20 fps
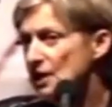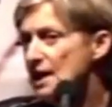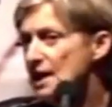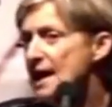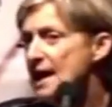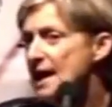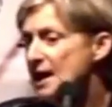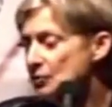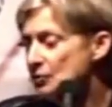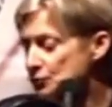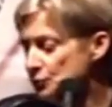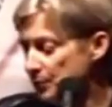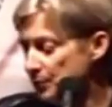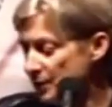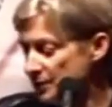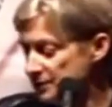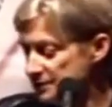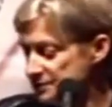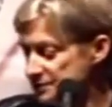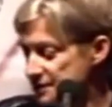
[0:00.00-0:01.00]
How do
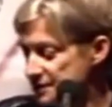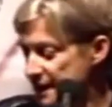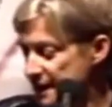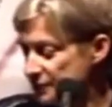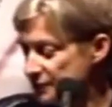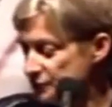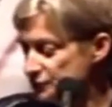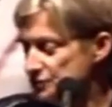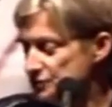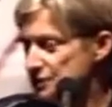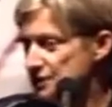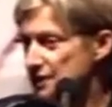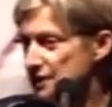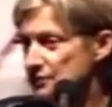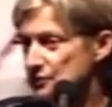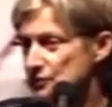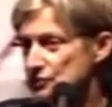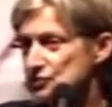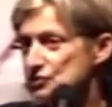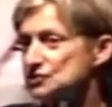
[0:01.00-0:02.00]
bodies gather
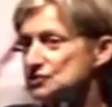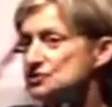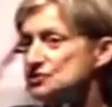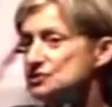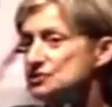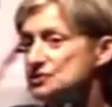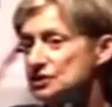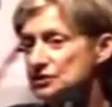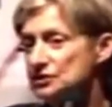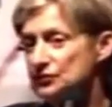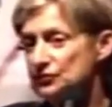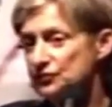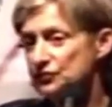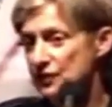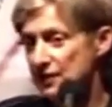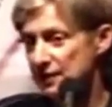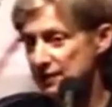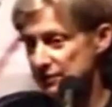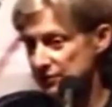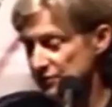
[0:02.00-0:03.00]
together to
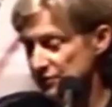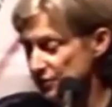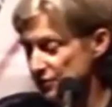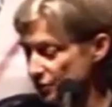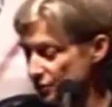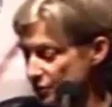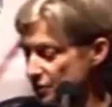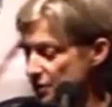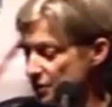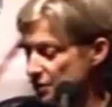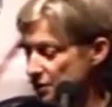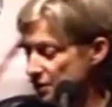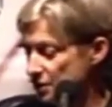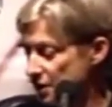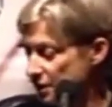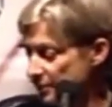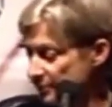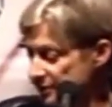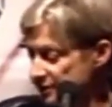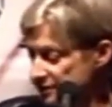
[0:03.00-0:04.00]
signify their
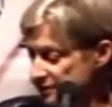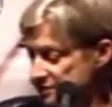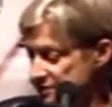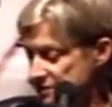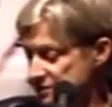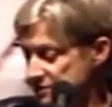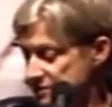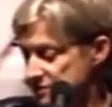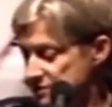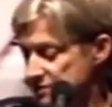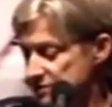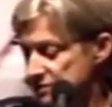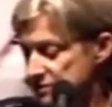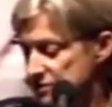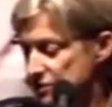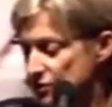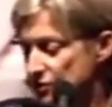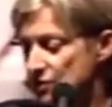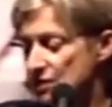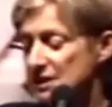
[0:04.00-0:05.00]
common existence,
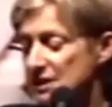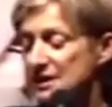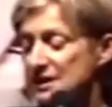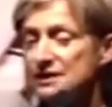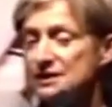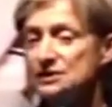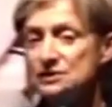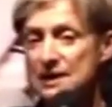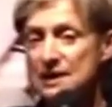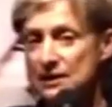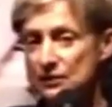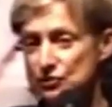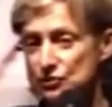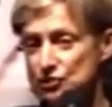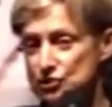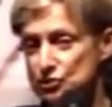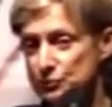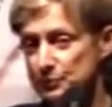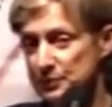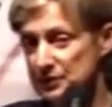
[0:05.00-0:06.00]
their
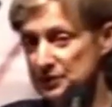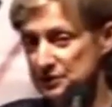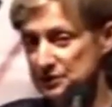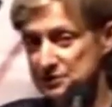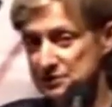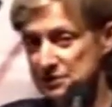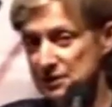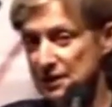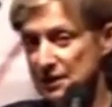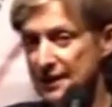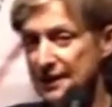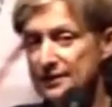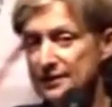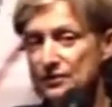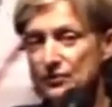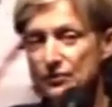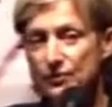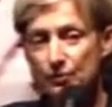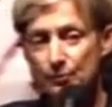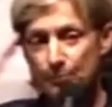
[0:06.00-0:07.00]
intelligibility, and
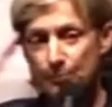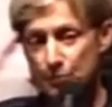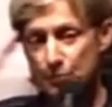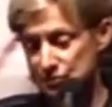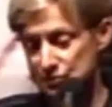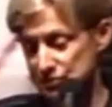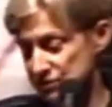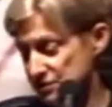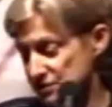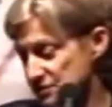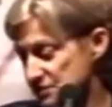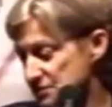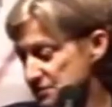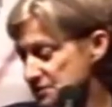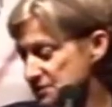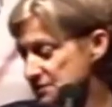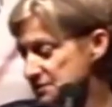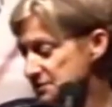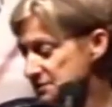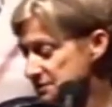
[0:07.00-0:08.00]
their
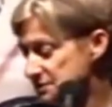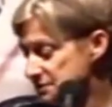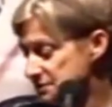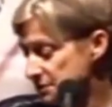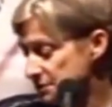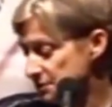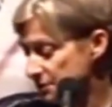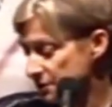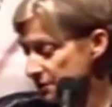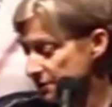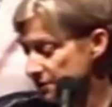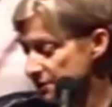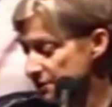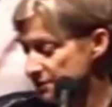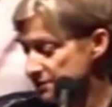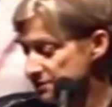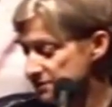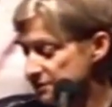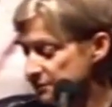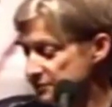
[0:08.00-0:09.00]
persistence?
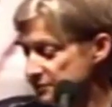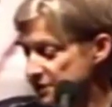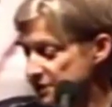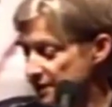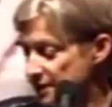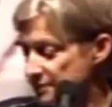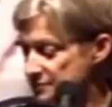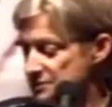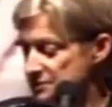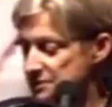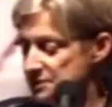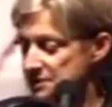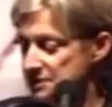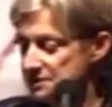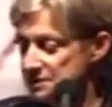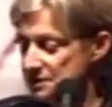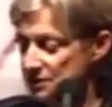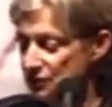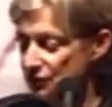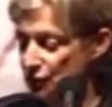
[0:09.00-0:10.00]
Sometimes it's
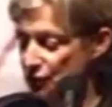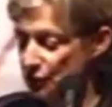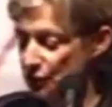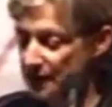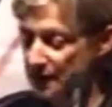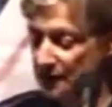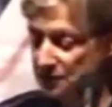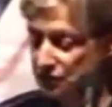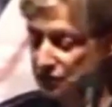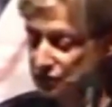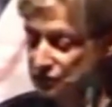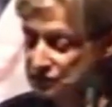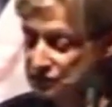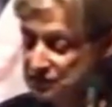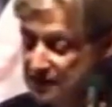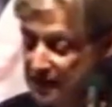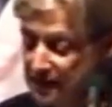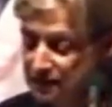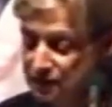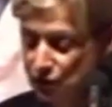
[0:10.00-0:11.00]
in the very act of
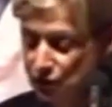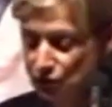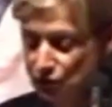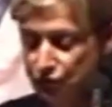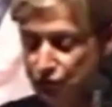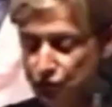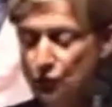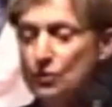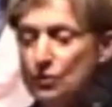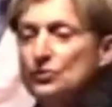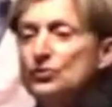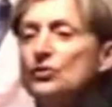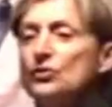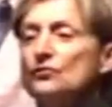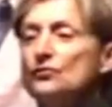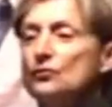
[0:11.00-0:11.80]
standing forth, of